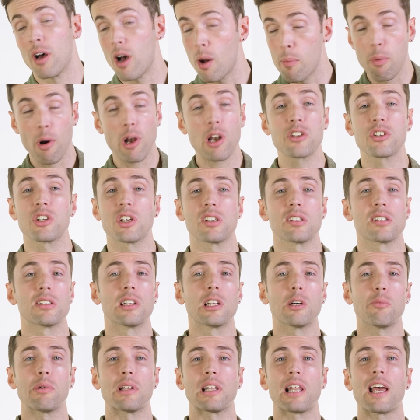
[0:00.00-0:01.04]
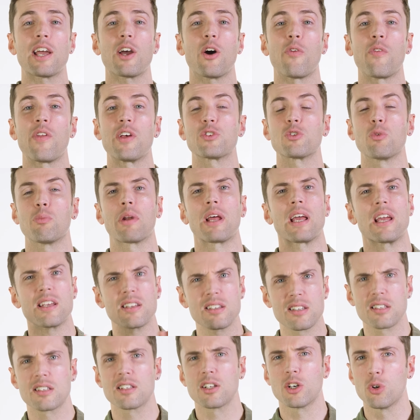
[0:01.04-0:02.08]
Apologies, a little bit late on this one, but it
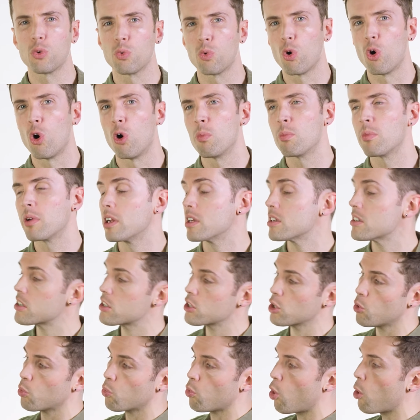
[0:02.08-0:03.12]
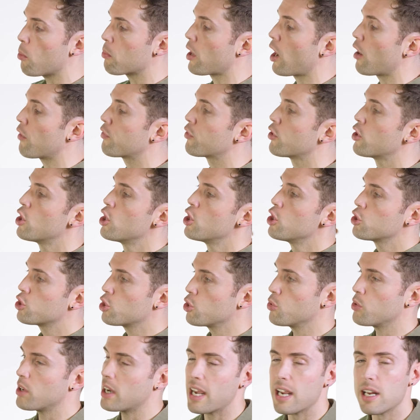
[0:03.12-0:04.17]
is still warm and it's still warm enough to
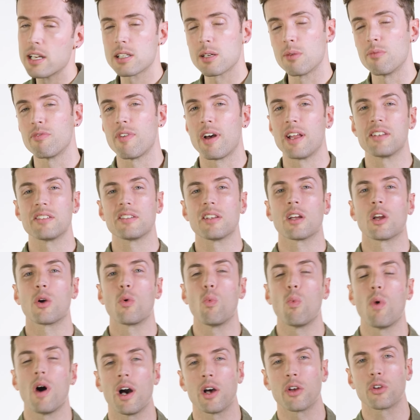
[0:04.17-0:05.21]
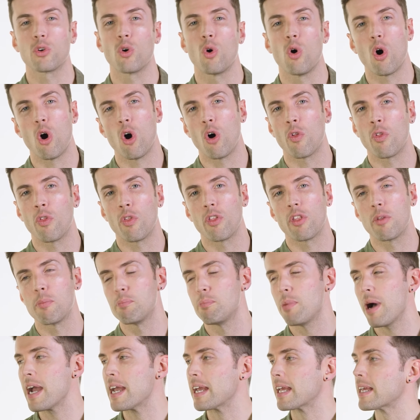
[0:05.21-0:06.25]
need some venting while you're on the
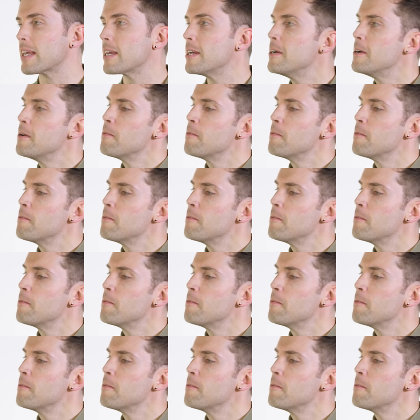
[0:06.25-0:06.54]
bike.